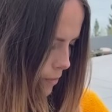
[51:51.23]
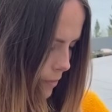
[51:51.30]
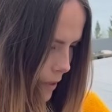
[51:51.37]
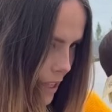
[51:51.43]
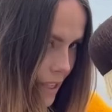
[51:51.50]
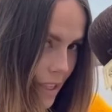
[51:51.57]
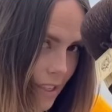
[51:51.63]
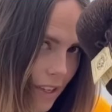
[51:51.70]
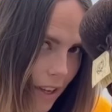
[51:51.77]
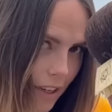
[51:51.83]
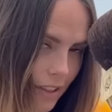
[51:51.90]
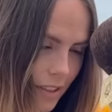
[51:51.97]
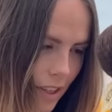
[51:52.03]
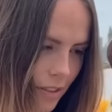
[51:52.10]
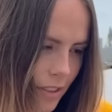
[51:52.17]
This is not as
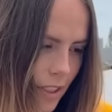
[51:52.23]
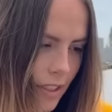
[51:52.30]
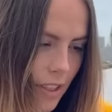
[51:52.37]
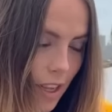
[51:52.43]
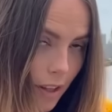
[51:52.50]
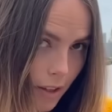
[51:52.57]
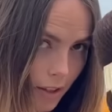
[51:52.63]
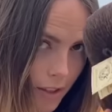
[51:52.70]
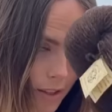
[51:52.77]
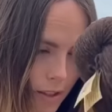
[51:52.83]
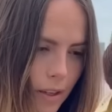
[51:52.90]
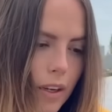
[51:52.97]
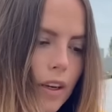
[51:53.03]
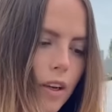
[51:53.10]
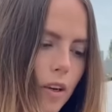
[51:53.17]
soft as the others,
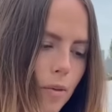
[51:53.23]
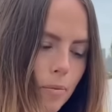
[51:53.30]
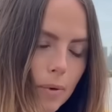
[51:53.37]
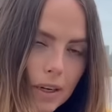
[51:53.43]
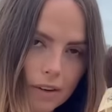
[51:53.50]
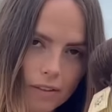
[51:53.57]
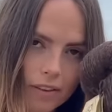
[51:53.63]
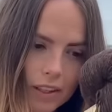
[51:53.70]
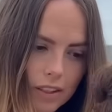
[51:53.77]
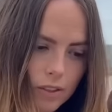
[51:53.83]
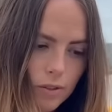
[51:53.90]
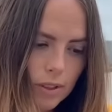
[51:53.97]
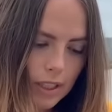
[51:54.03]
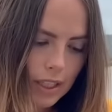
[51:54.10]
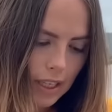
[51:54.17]
but it
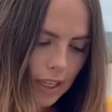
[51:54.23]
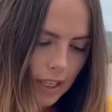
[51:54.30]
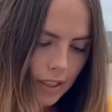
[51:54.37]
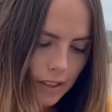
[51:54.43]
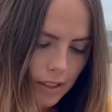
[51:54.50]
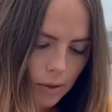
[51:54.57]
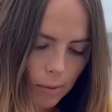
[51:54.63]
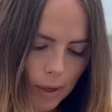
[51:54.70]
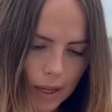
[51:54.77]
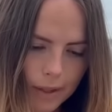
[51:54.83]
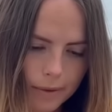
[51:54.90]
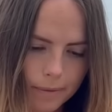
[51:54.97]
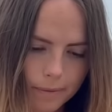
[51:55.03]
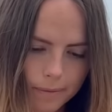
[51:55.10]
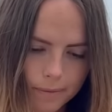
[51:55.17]
feels really nice as well,
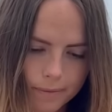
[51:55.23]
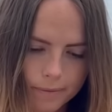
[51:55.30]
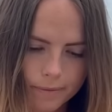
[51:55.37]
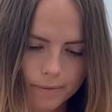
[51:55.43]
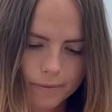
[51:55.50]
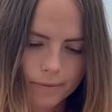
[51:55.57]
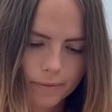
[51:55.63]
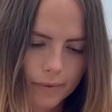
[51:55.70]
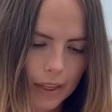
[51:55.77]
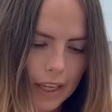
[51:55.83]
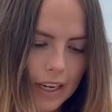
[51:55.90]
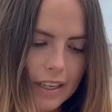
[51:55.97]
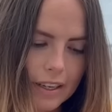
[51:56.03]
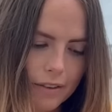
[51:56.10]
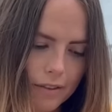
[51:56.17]
in
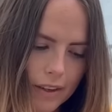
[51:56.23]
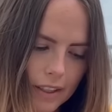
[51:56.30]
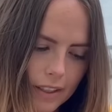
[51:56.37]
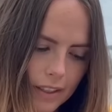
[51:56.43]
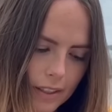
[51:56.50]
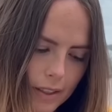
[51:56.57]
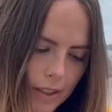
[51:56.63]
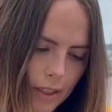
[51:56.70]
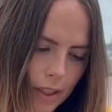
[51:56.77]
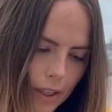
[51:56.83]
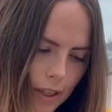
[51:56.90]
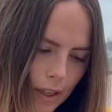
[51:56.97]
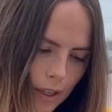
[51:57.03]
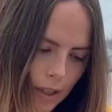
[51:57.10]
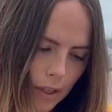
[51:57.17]
a different,
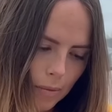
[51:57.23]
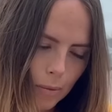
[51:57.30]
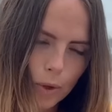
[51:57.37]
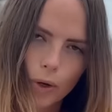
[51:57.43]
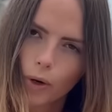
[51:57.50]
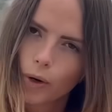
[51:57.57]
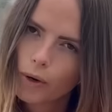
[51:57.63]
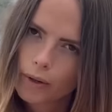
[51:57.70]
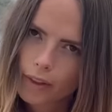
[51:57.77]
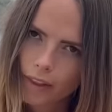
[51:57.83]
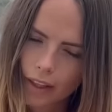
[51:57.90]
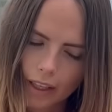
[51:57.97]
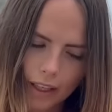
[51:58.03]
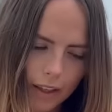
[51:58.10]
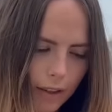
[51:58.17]
more
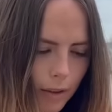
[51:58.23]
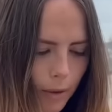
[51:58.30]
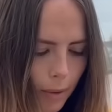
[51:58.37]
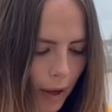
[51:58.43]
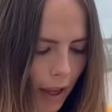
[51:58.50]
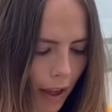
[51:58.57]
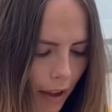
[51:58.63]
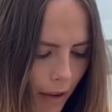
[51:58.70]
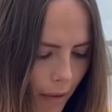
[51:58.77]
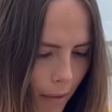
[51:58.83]
earthy way.